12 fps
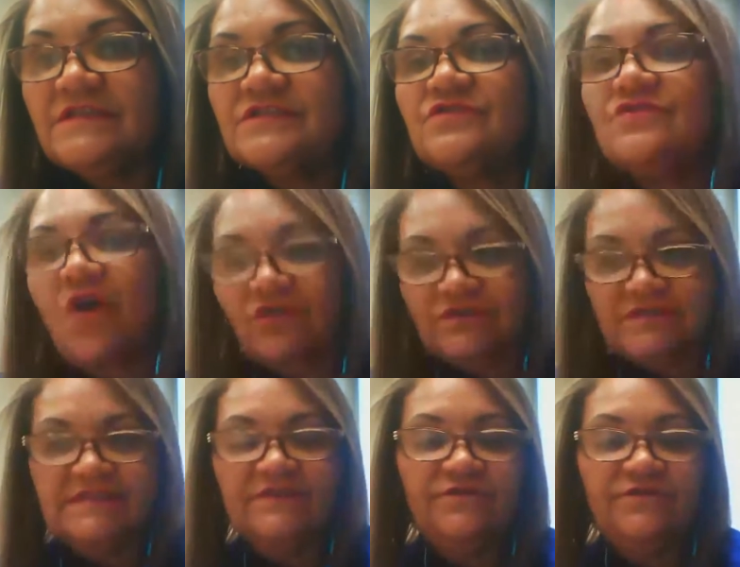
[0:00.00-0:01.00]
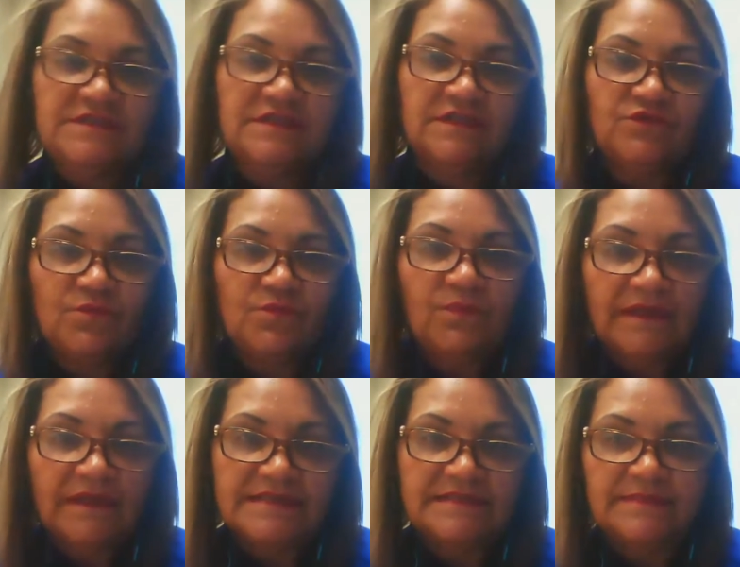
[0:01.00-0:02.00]
is not sufficient to
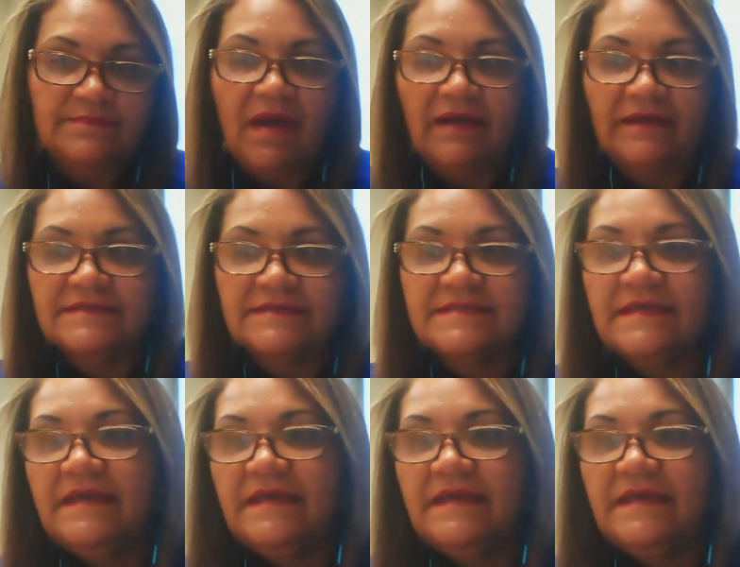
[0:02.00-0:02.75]
meet the demand.